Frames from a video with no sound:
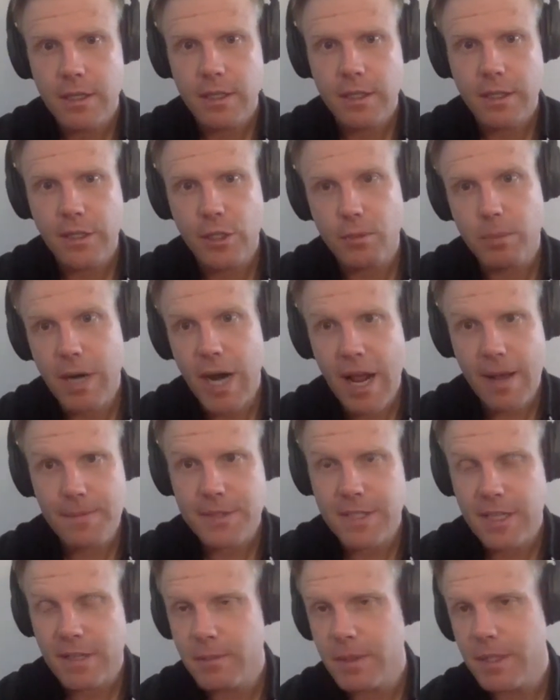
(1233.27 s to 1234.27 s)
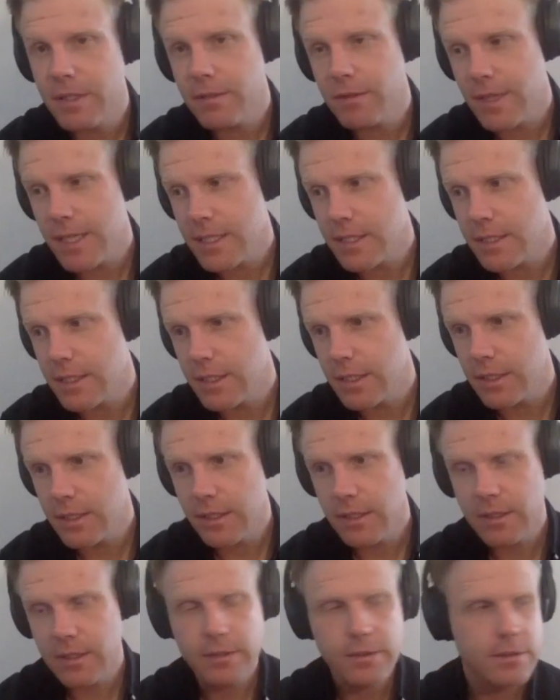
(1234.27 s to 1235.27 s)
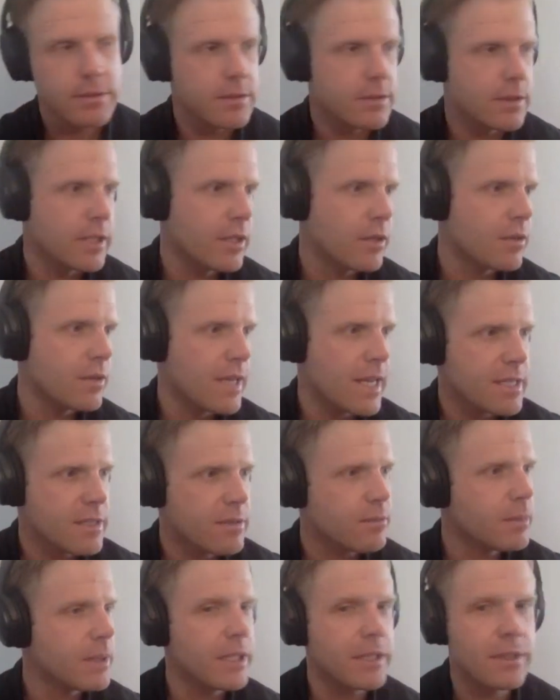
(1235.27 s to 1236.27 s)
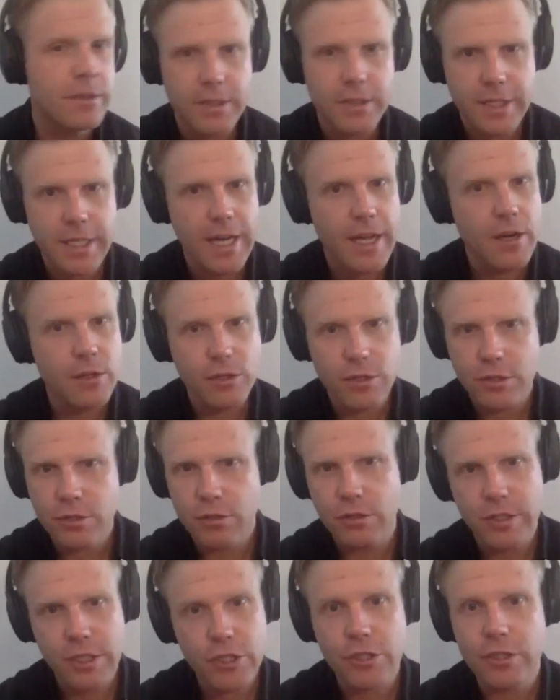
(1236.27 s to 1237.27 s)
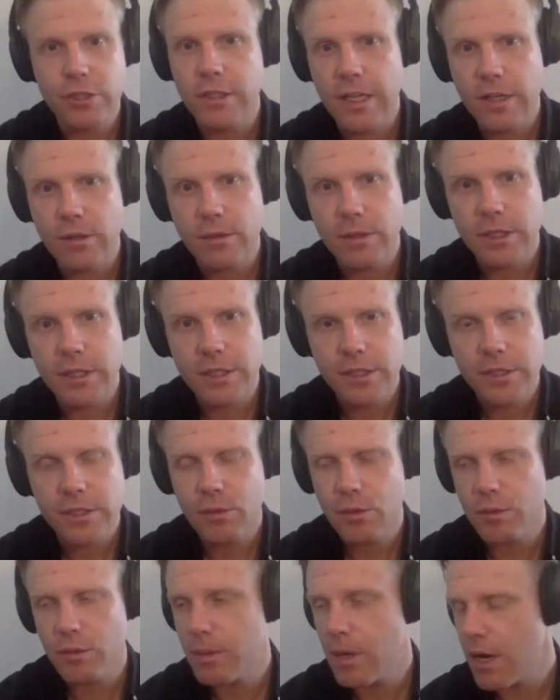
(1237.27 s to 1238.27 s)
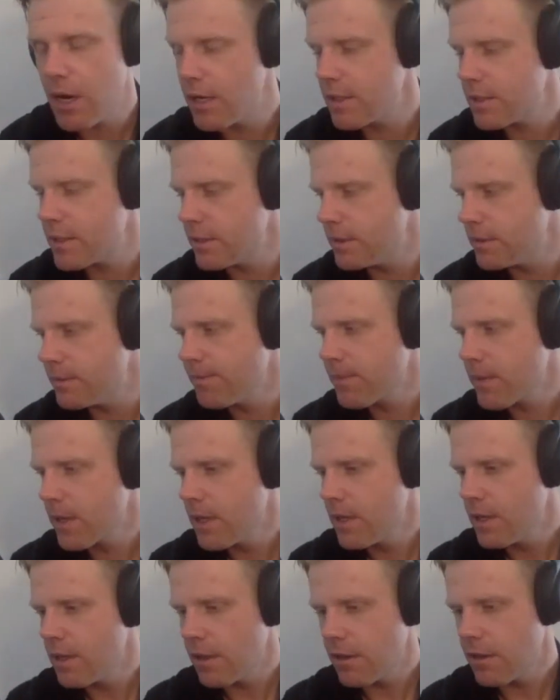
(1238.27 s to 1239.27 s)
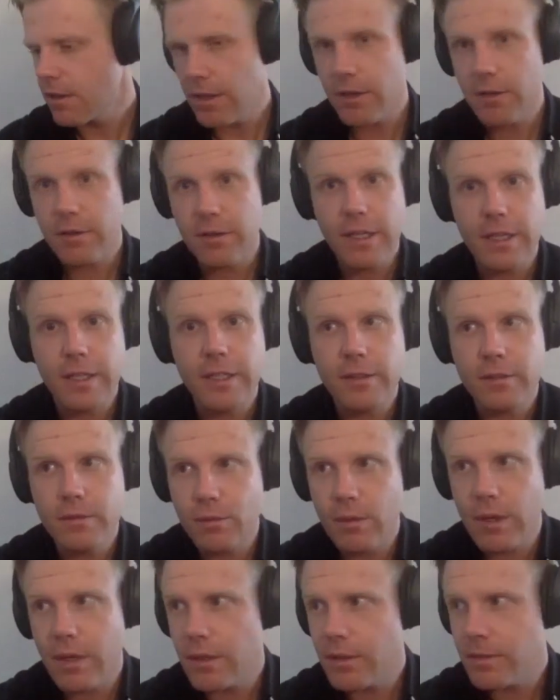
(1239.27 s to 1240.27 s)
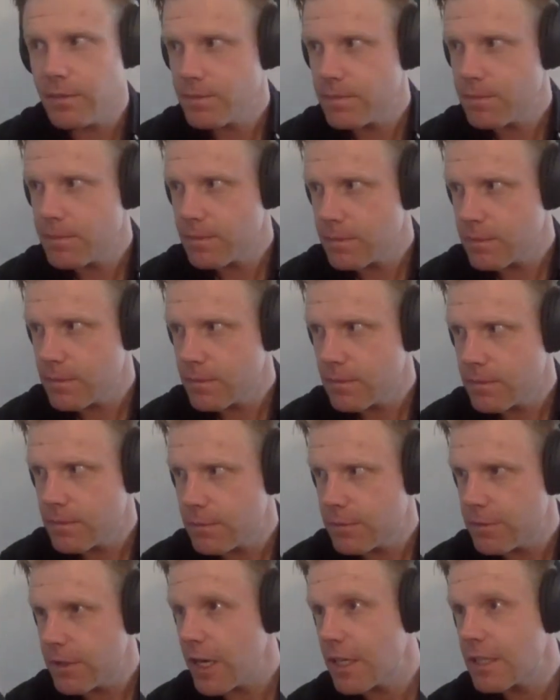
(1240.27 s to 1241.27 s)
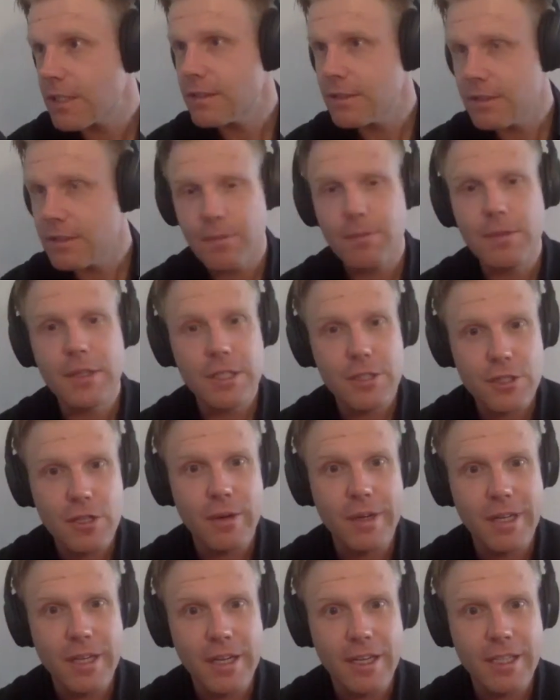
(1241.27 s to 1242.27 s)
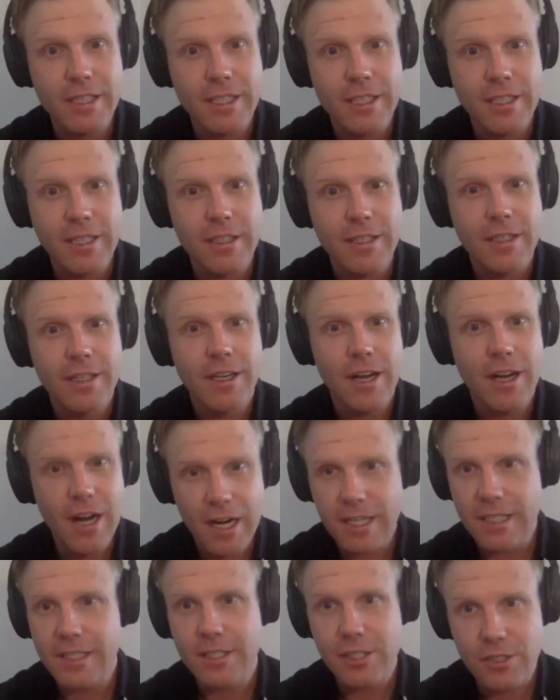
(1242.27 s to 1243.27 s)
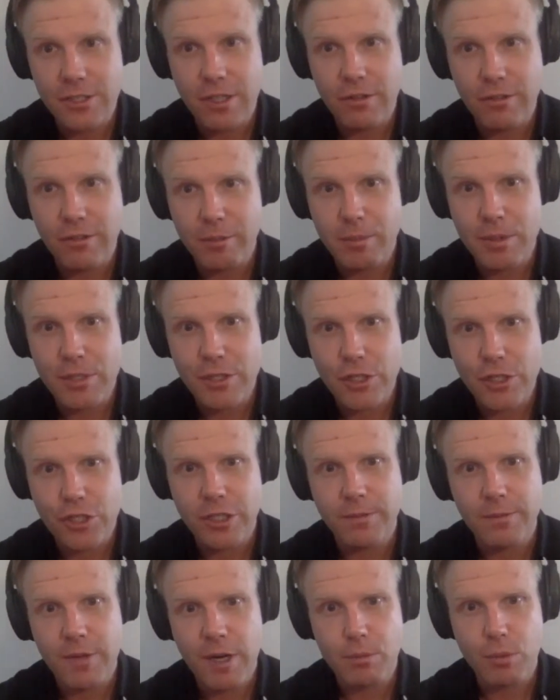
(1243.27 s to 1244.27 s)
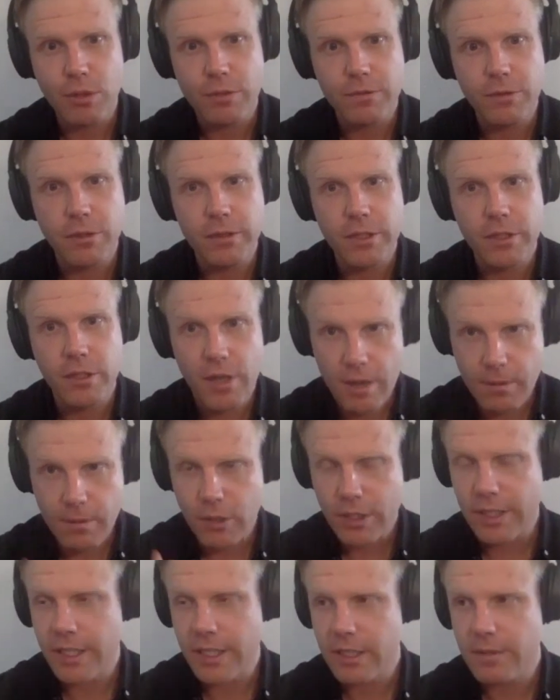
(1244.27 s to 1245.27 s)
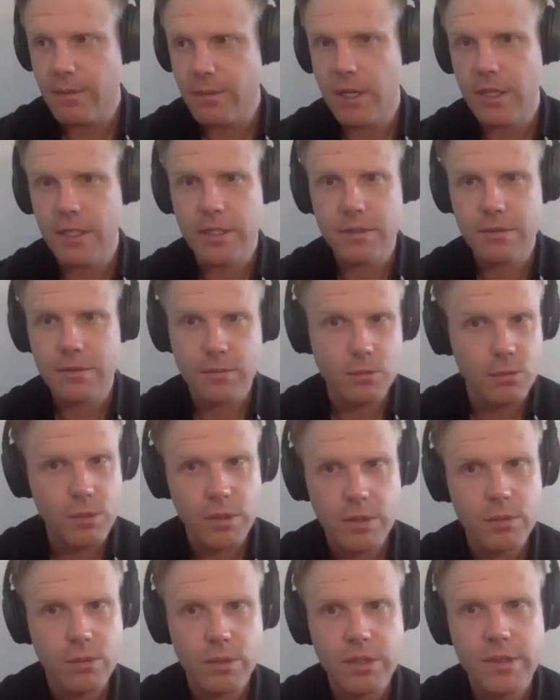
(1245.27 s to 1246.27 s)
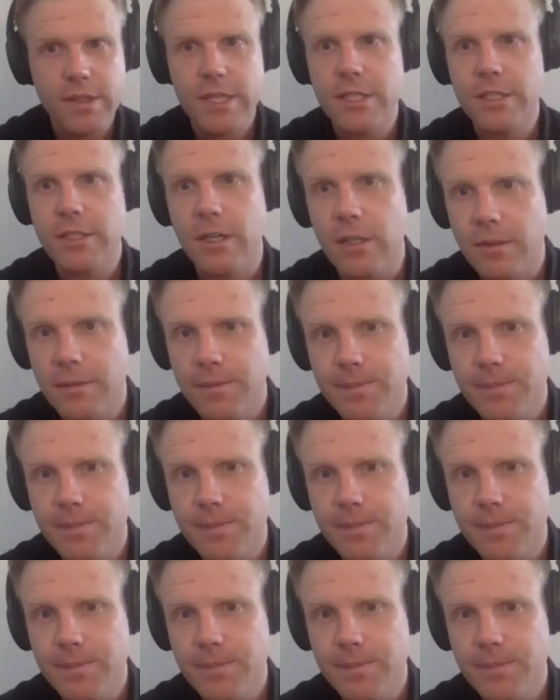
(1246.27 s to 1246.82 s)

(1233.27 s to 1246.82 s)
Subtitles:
You know, perhaps they've been invested in, you know, the S&P or the Dow, just traditional equities or bonds, and they're thinking, well, fuck, something's going on here. I need to start repositioning my portfolio. I'm looking at commodities. Where do they start?